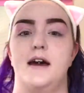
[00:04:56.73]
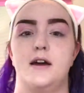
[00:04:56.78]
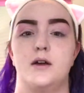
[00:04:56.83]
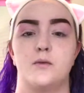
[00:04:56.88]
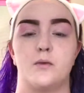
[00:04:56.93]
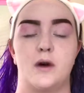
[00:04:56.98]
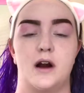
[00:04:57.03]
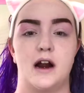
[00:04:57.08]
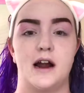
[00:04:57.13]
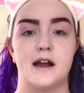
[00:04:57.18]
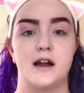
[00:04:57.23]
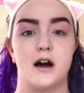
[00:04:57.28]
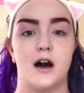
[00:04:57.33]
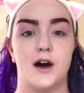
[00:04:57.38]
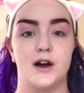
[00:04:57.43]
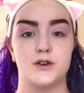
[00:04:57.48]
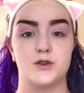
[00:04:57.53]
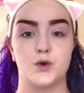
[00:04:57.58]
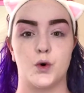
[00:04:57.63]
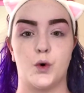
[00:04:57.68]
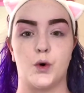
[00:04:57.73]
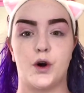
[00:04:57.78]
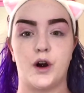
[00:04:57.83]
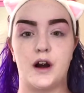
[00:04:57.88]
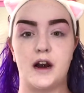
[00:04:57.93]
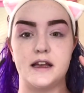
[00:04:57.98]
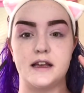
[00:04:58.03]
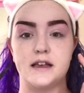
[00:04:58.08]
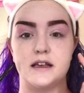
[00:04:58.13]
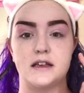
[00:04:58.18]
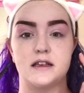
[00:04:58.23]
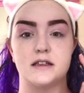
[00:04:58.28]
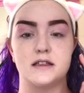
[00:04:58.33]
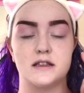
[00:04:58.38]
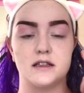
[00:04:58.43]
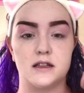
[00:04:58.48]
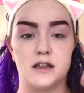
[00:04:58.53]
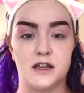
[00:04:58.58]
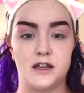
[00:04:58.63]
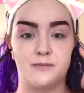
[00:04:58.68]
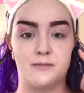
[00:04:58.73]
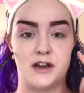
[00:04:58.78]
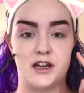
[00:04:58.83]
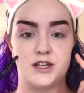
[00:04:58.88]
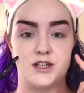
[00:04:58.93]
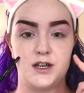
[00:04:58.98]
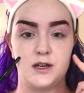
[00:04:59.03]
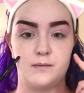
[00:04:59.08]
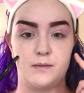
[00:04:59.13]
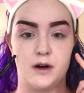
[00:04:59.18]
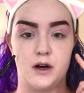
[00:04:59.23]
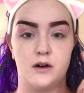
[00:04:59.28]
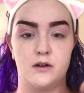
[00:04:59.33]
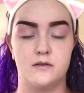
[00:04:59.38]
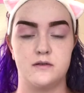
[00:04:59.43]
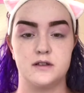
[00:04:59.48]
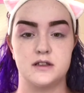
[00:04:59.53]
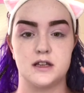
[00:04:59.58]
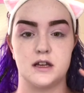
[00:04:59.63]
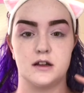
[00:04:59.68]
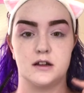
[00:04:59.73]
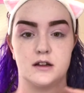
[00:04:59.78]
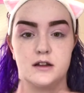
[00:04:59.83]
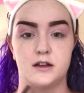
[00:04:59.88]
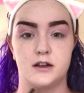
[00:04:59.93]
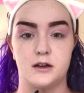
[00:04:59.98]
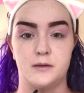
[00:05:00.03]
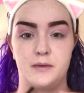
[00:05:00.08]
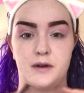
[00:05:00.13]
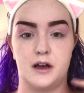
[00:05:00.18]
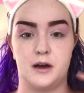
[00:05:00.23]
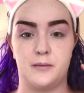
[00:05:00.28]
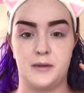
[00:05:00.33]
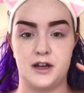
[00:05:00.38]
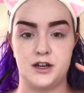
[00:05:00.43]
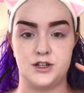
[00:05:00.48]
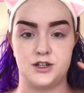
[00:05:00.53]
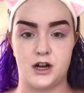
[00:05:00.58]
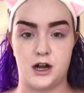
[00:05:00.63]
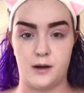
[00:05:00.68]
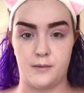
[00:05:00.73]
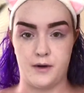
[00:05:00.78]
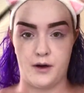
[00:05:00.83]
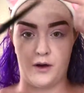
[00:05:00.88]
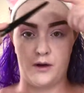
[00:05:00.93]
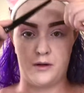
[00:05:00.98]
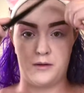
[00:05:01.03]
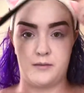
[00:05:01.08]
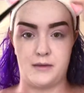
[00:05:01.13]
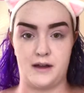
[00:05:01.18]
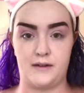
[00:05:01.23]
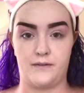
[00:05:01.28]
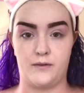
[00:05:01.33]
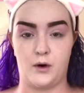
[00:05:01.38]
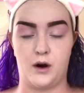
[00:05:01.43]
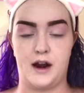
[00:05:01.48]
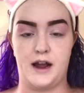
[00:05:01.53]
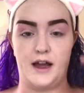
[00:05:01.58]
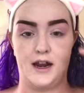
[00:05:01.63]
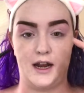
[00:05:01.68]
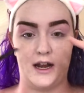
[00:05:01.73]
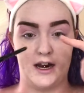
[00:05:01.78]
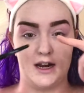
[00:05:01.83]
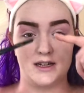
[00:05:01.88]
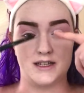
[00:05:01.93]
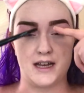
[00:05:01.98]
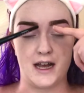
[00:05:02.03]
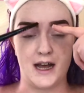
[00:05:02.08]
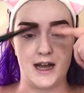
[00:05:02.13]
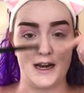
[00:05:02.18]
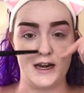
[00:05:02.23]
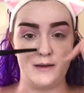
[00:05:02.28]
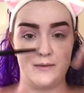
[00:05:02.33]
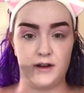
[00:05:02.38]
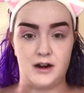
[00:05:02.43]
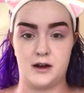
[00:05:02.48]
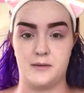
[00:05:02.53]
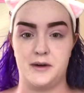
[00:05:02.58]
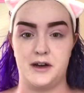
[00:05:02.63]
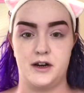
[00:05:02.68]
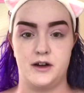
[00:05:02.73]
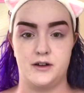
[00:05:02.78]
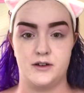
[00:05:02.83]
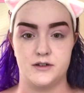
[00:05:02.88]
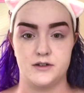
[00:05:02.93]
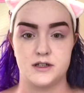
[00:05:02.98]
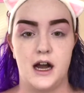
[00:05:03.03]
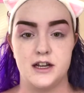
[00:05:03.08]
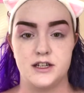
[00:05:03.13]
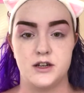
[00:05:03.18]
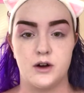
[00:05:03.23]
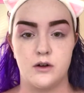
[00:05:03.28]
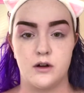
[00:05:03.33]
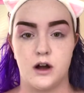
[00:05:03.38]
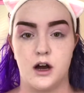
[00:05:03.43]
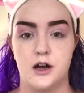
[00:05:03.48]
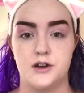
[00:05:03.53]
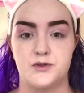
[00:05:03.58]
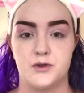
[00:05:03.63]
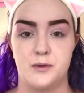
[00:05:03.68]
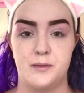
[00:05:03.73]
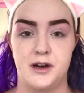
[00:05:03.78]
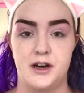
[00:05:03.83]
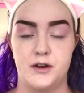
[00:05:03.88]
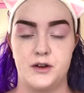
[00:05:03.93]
And where I contour is my cheekbones, a little bit on my jawbone, my forehead, and a tiny bit on my nose. I don't contour my